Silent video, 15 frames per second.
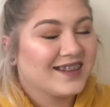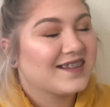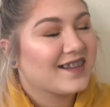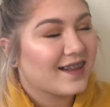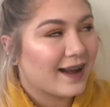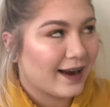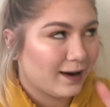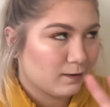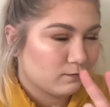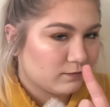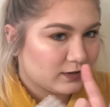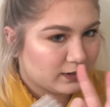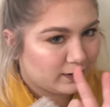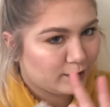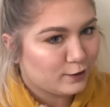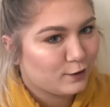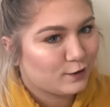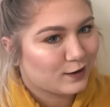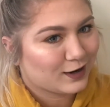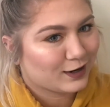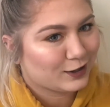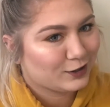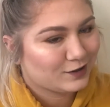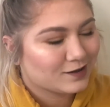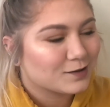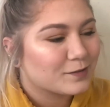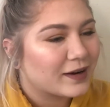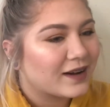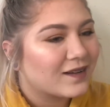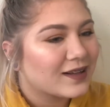of the items in here are
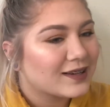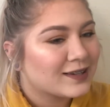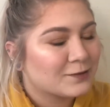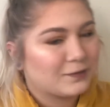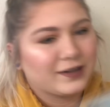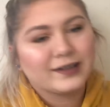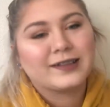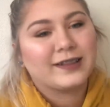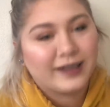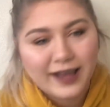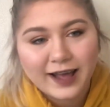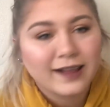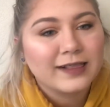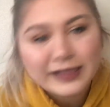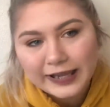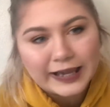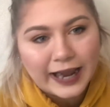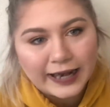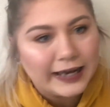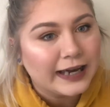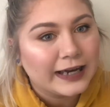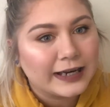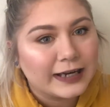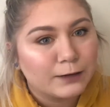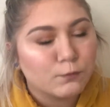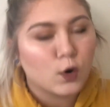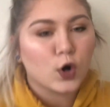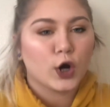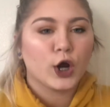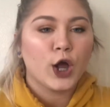eyeshadow palettes because, yeah, like I need any
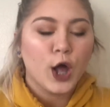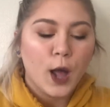more.